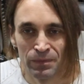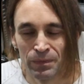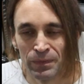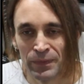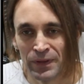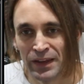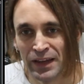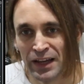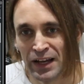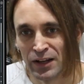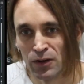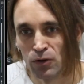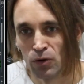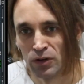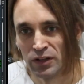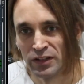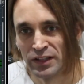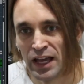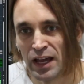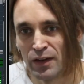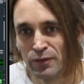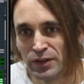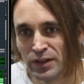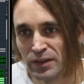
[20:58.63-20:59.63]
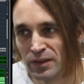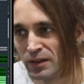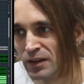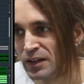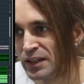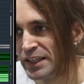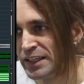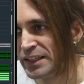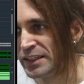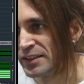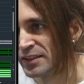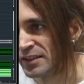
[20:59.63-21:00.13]
I call it having the
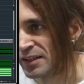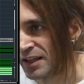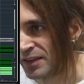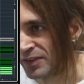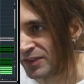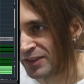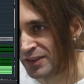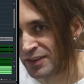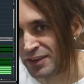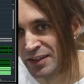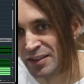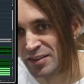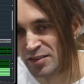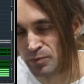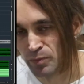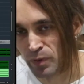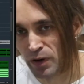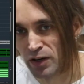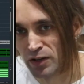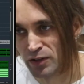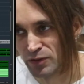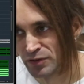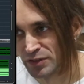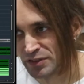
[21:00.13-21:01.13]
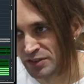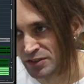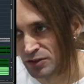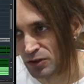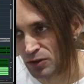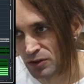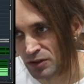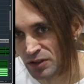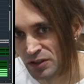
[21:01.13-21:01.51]
lead at this part of the song.